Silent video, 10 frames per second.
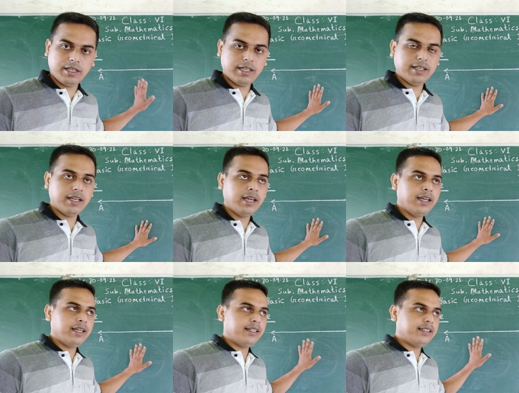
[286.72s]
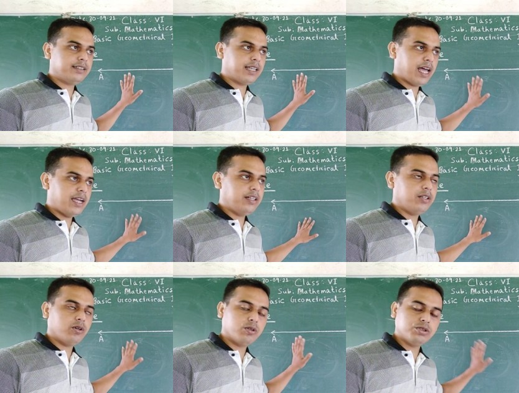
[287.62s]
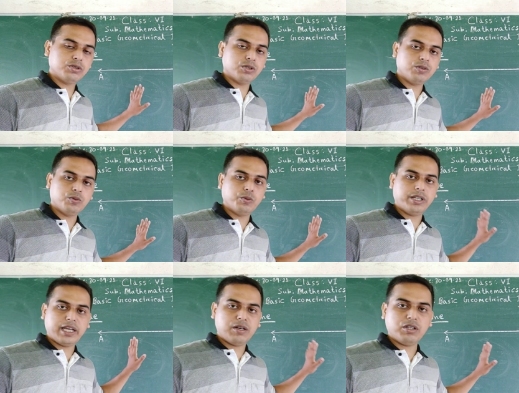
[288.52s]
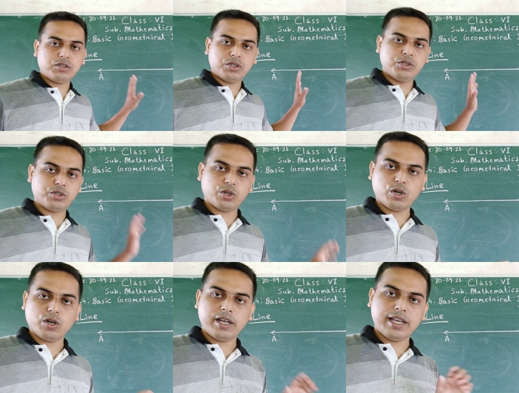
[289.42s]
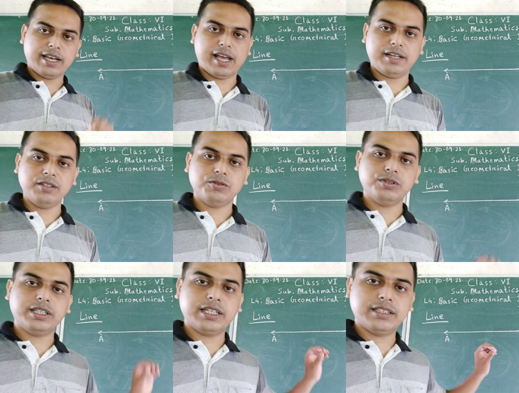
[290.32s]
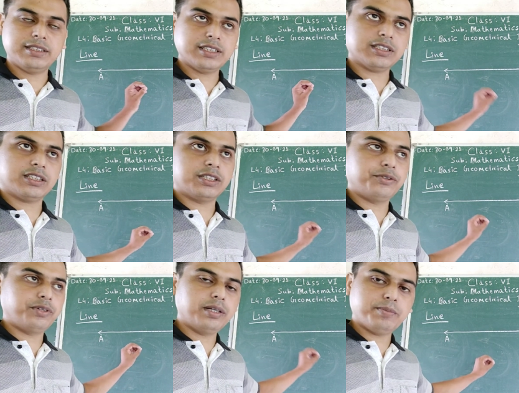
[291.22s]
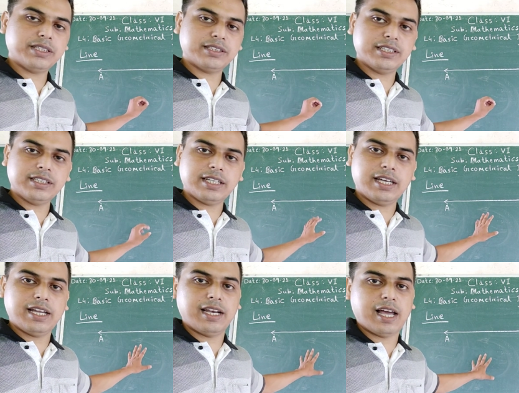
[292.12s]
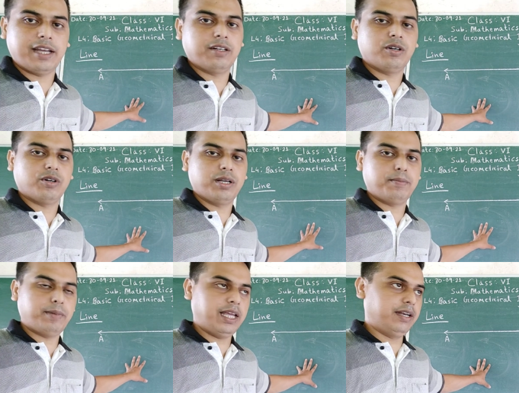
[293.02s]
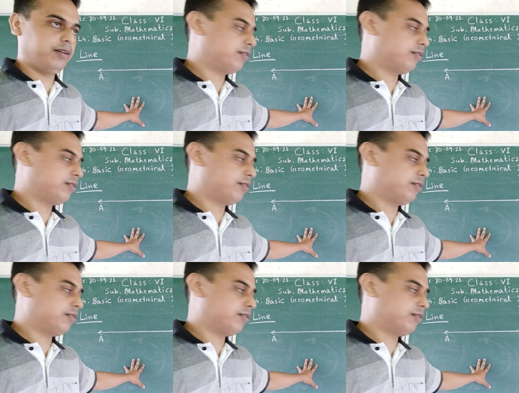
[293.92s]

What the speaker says: In this line also, we cannot draw a line, we can just represent a line on a plane.